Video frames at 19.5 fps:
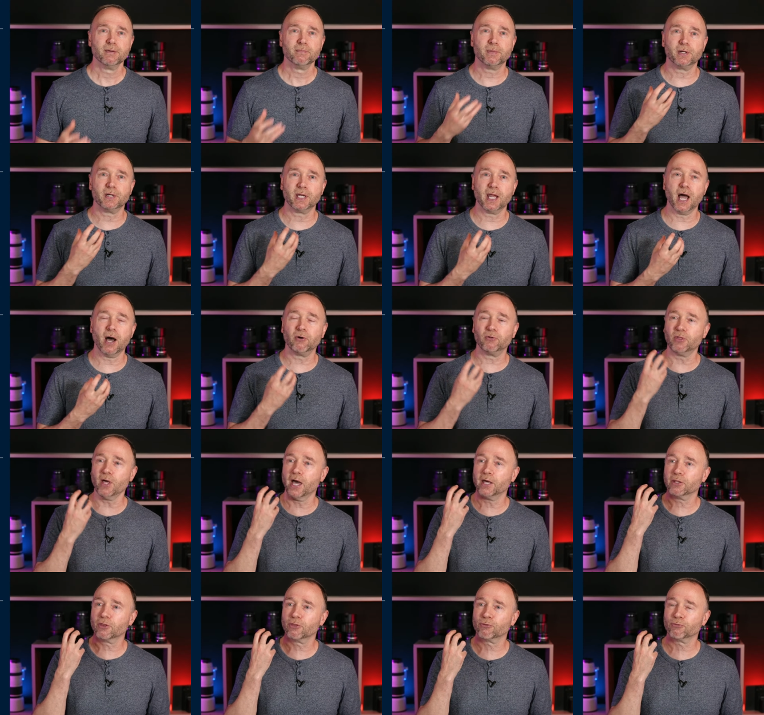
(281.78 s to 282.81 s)
But now
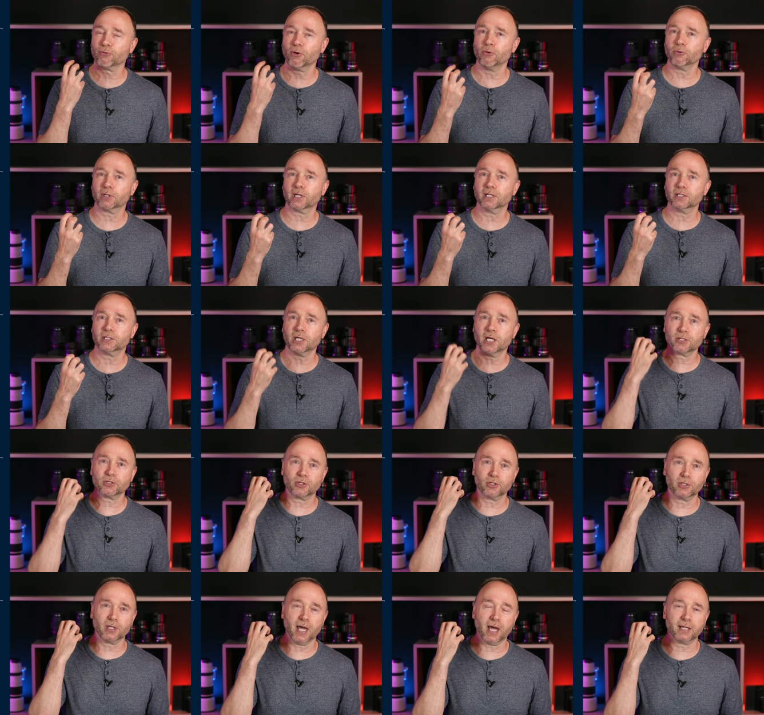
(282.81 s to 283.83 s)
that throat
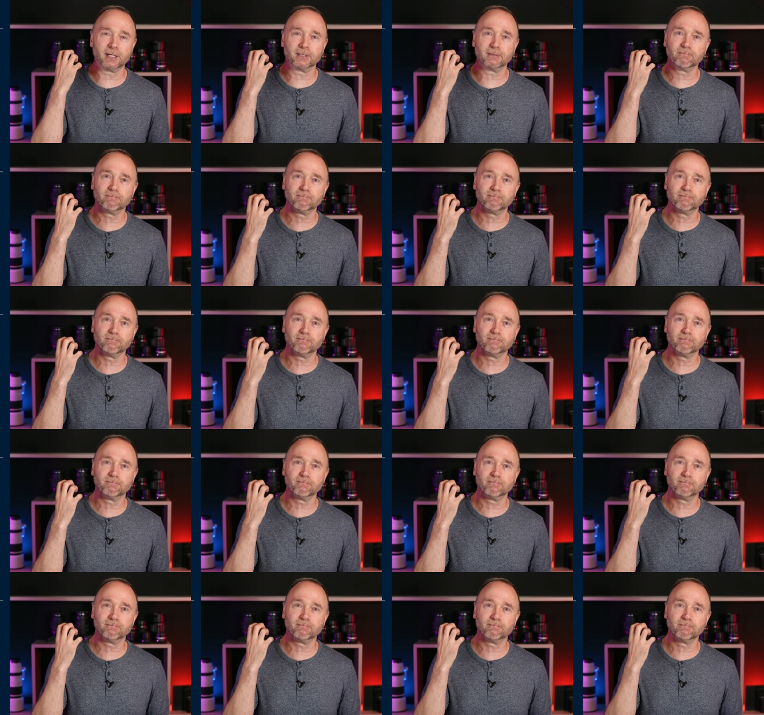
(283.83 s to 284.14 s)
congestion, that,